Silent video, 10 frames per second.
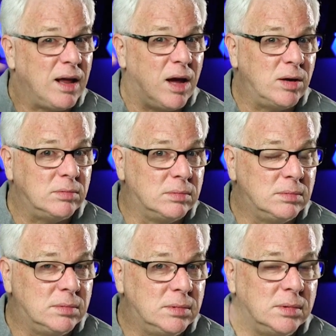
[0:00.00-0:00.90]
it go,
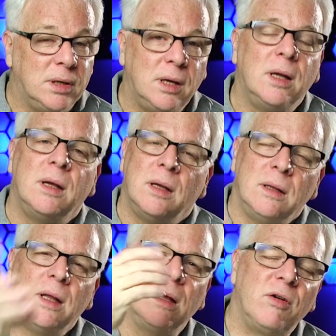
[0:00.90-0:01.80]

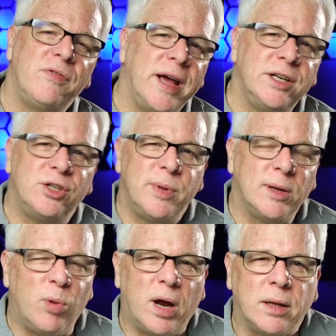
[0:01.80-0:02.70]
then go find your
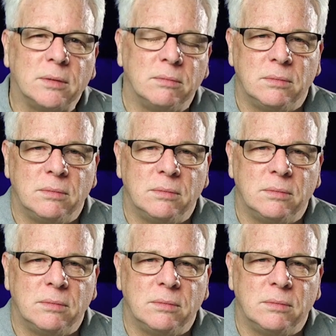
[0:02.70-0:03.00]
big brother.